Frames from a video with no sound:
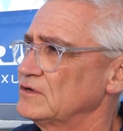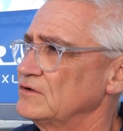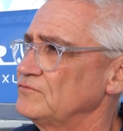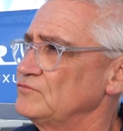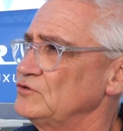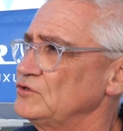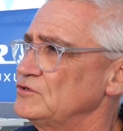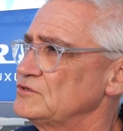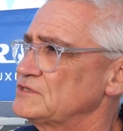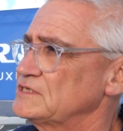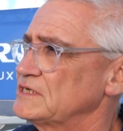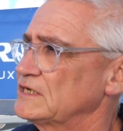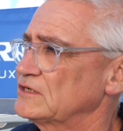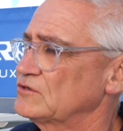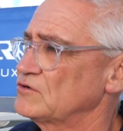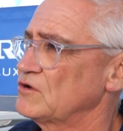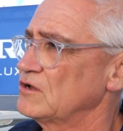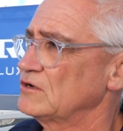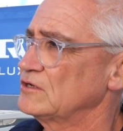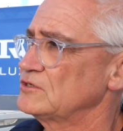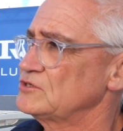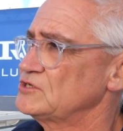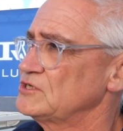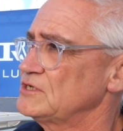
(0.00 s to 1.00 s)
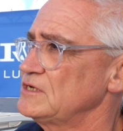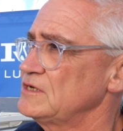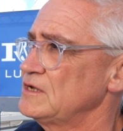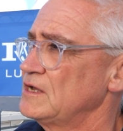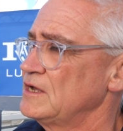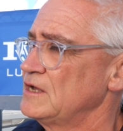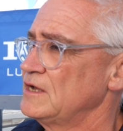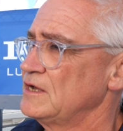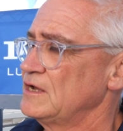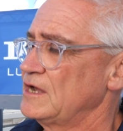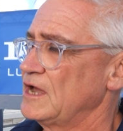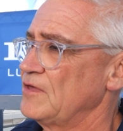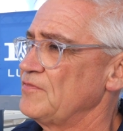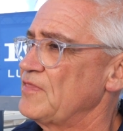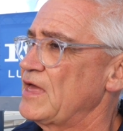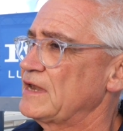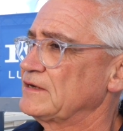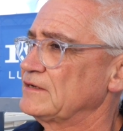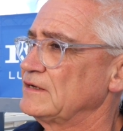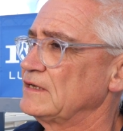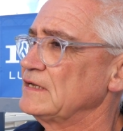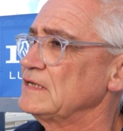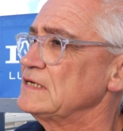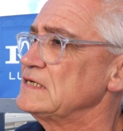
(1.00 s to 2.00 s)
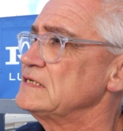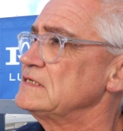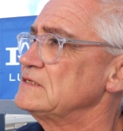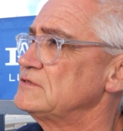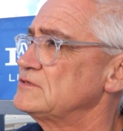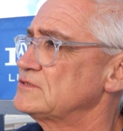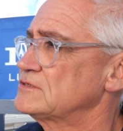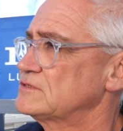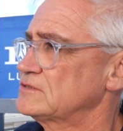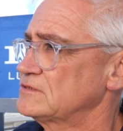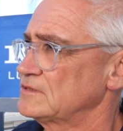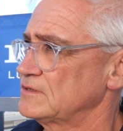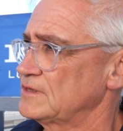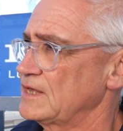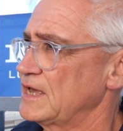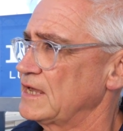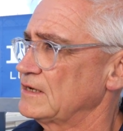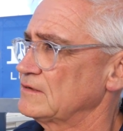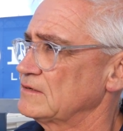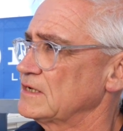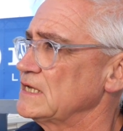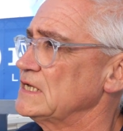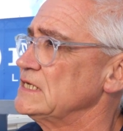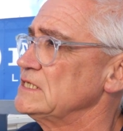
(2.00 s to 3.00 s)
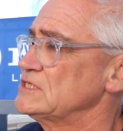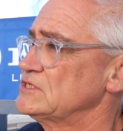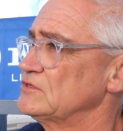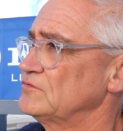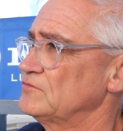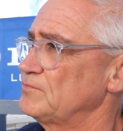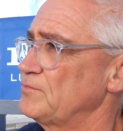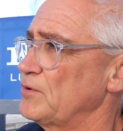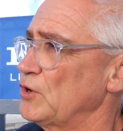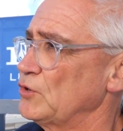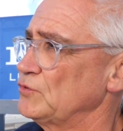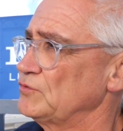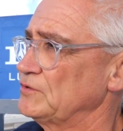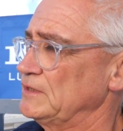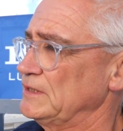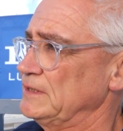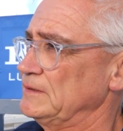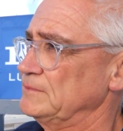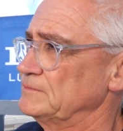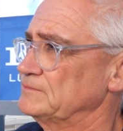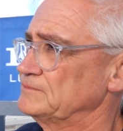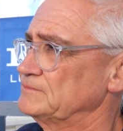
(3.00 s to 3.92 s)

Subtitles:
of new technology, and that leads to that ease of boating.